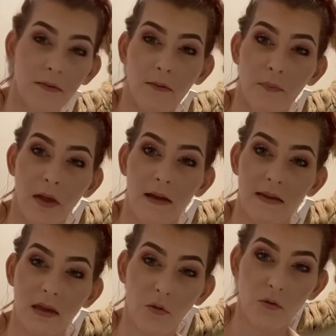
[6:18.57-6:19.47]
plus
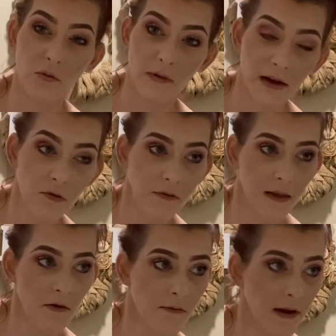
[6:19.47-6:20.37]
those wrinkles
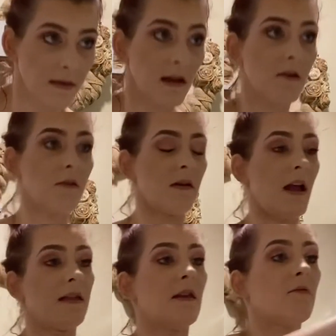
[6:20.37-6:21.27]
that are right there
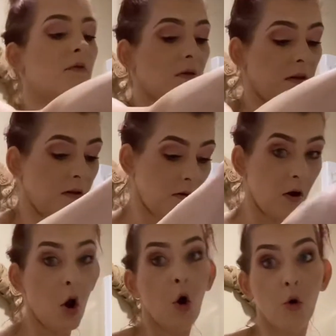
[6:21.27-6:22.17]
and then it will look
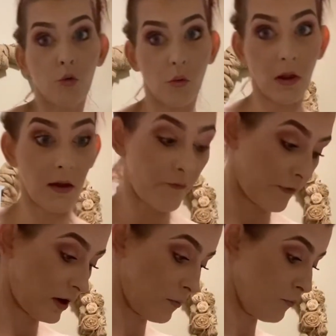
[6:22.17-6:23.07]
really
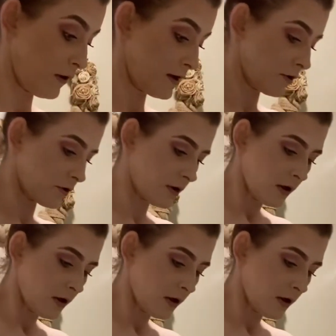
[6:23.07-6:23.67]
freaking weird.